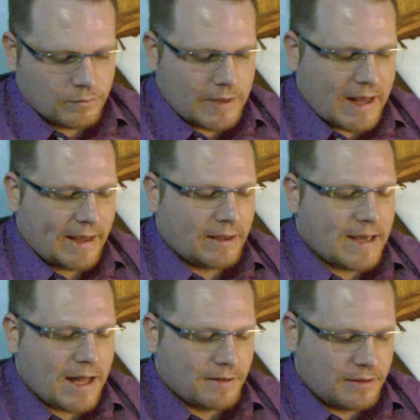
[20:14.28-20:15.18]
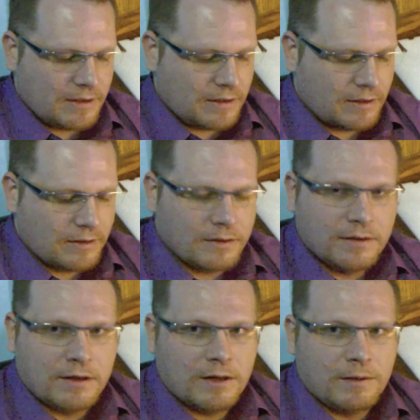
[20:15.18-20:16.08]
I got the
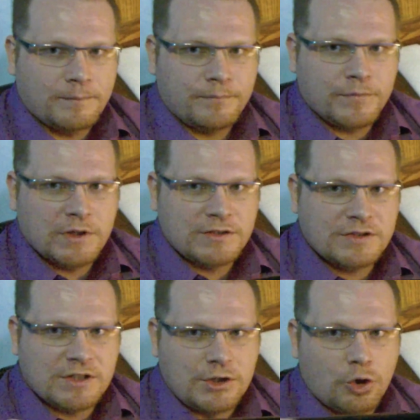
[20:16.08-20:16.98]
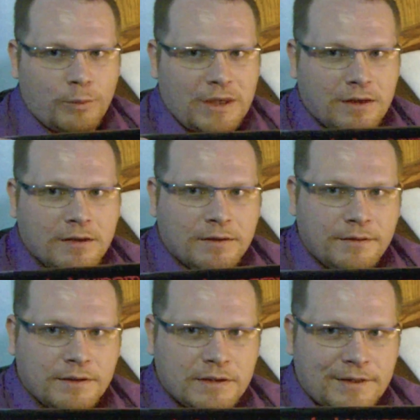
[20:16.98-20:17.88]
a Skinomi,
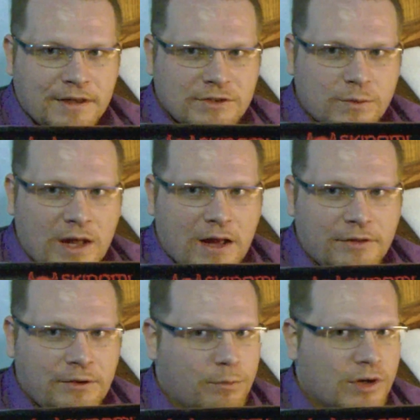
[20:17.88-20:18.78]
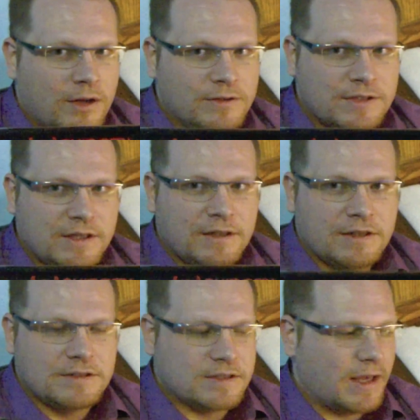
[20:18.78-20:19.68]
I think is how you pronounce it.
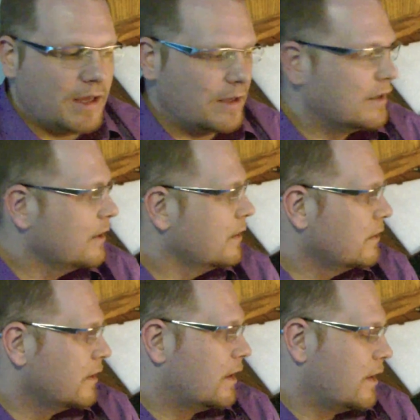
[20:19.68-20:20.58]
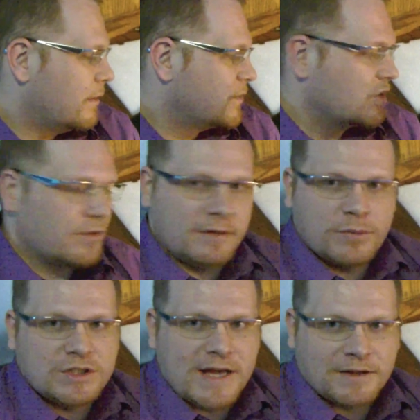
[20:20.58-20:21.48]
It's a screen
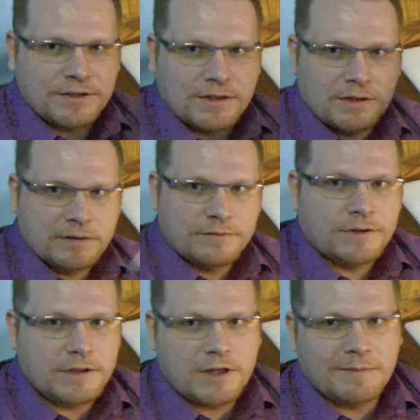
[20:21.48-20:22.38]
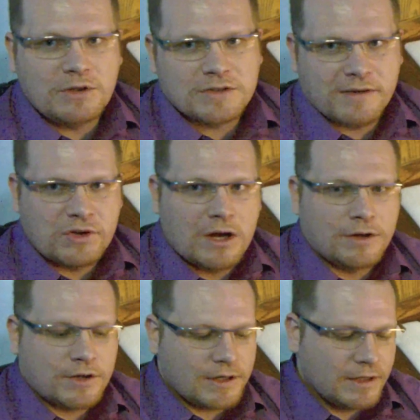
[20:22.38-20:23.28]
protector for the
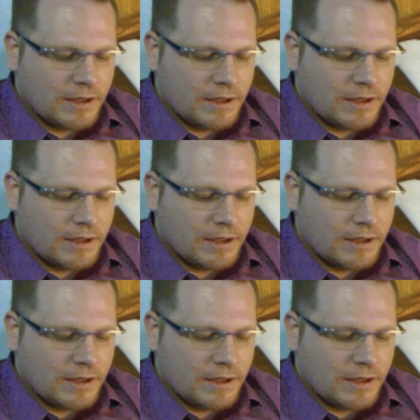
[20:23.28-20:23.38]
W700,